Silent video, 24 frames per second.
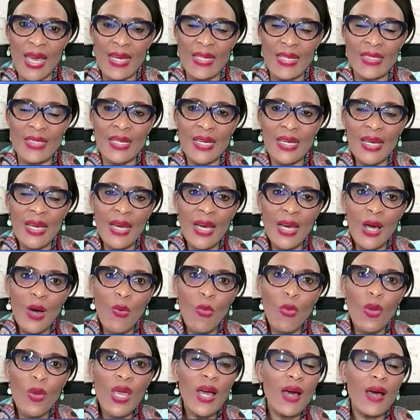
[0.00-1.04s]
And
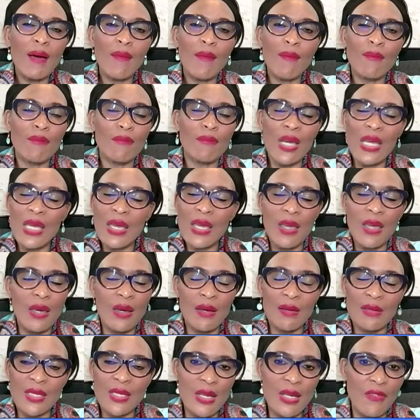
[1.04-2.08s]
we are
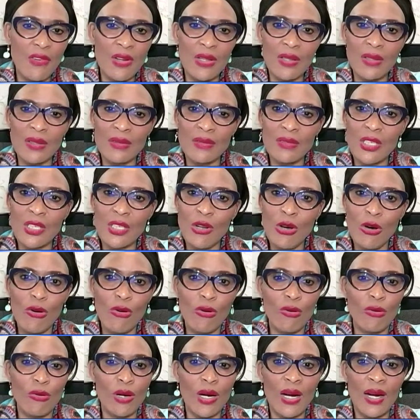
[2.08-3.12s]
making several, you
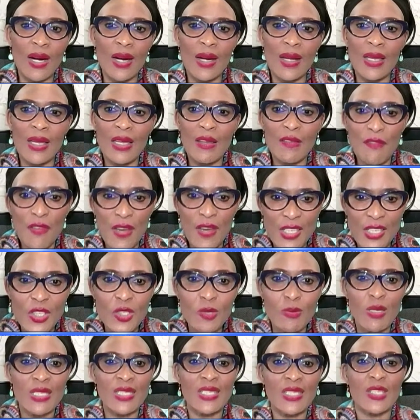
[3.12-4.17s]
know, our
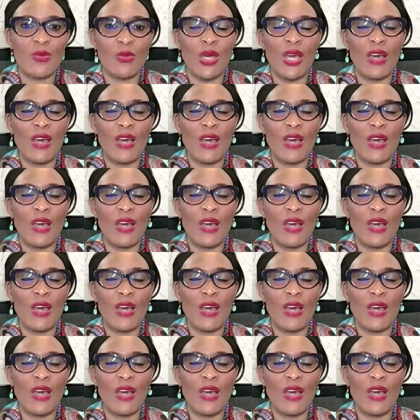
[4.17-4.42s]
investments.